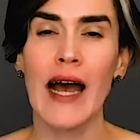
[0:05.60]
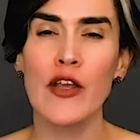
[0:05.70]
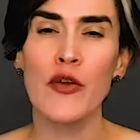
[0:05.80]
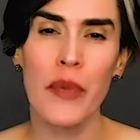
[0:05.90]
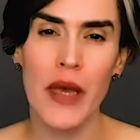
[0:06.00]
How
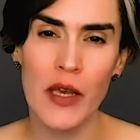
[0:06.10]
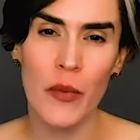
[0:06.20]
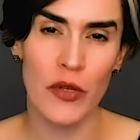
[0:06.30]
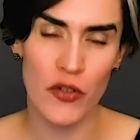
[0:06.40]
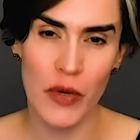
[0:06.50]
do you
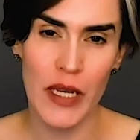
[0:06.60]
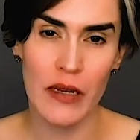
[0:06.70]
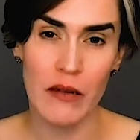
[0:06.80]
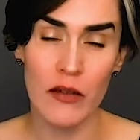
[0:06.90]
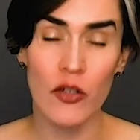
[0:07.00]
pick
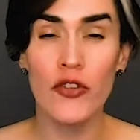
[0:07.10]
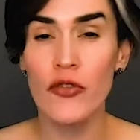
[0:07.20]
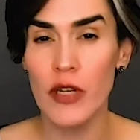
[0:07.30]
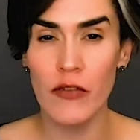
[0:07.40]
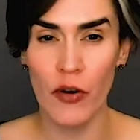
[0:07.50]
between
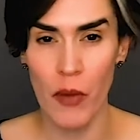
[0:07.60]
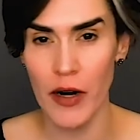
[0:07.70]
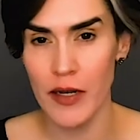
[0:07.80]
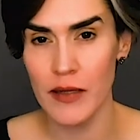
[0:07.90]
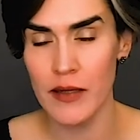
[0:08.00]
two different
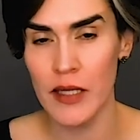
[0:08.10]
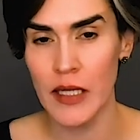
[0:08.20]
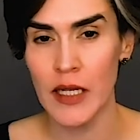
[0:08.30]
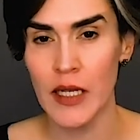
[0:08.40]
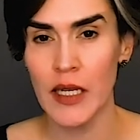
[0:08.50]
markets?
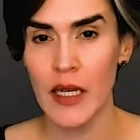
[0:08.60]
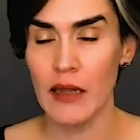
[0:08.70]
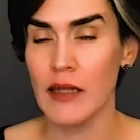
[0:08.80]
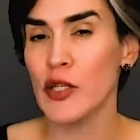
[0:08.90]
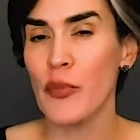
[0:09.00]

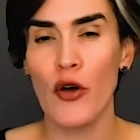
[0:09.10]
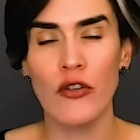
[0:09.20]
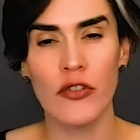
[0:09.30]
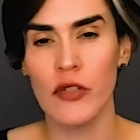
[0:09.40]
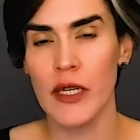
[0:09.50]
Let's
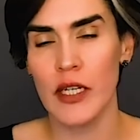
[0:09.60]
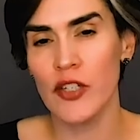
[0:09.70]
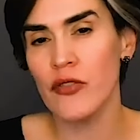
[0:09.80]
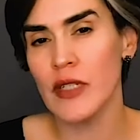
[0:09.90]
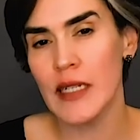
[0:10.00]
suppose you're looking at
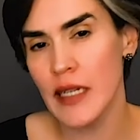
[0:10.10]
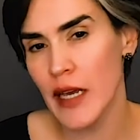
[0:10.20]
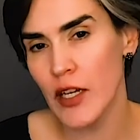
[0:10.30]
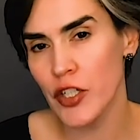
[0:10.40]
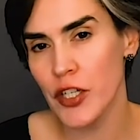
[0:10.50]
two
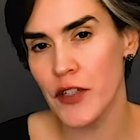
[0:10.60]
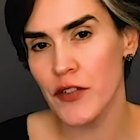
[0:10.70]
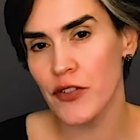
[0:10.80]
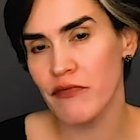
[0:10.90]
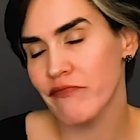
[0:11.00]

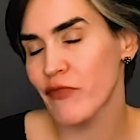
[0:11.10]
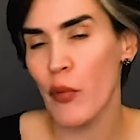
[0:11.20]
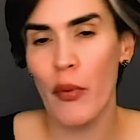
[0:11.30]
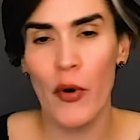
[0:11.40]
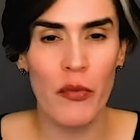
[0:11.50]
syndications.
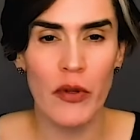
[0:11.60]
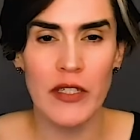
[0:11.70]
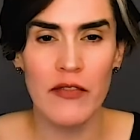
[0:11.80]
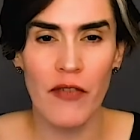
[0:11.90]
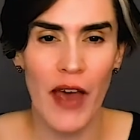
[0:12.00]
They're both
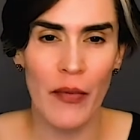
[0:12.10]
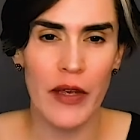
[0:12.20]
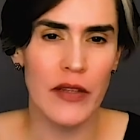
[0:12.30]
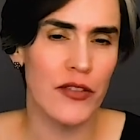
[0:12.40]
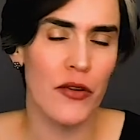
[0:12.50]

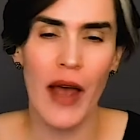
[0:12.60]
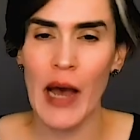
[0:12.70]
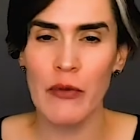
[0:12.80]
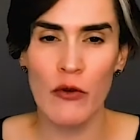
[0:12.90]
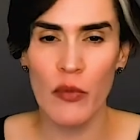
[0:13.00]
multifamilies. You're
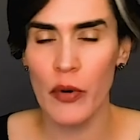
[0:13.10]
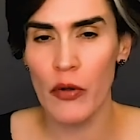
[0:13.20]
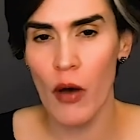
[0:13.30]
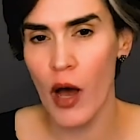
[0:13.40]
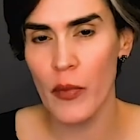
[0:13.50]
happy with
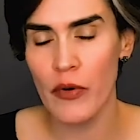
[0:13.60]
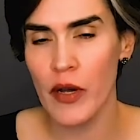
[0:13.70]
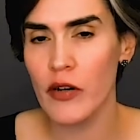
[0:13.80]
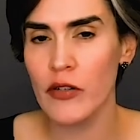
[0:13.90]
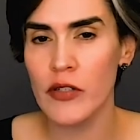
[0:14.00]
both
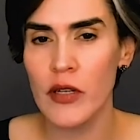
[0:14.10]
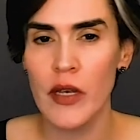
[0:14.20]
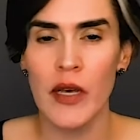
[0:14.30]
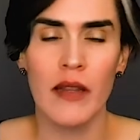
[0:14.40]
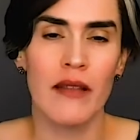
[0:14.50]
operators.
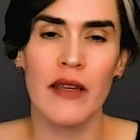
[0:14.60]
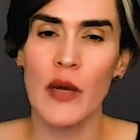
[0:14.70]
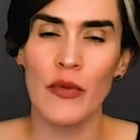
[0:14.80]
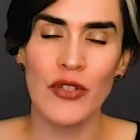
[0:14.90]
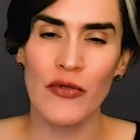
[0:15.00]
The
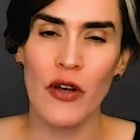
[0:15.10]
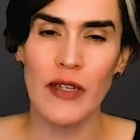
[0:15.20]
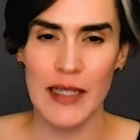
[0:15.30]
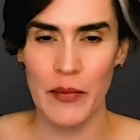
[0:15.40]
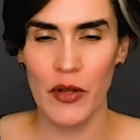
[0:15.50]
numbers are all
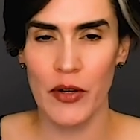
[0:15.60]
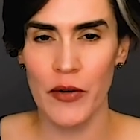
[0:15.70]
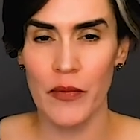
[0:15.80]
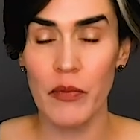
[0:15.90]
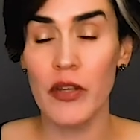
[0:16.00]

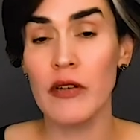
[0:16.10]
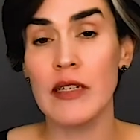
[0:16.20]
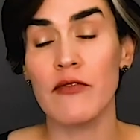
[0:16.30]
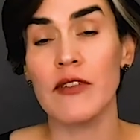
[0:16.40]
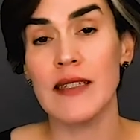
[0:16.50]
similar, but they're in
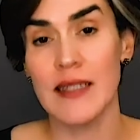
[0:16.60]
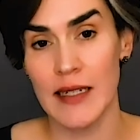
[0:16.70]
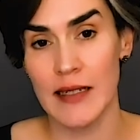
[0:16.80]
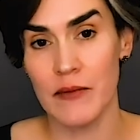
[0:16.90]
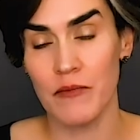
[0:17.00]
different
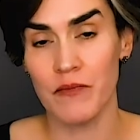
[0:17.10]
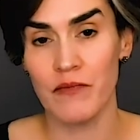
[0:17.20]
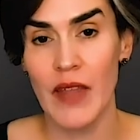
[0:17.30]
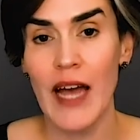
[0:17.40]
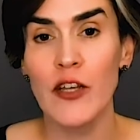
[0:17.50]
cities.
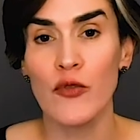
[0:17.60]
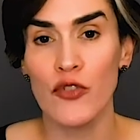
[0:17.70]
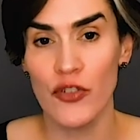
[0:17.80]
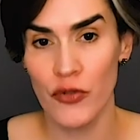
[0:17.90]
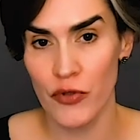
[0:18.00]
How do you
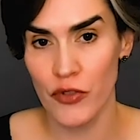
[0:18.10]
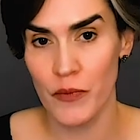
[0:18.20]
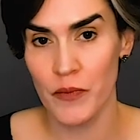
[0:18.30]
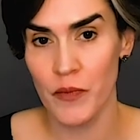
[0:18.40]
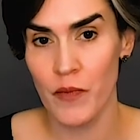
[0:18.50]
choose?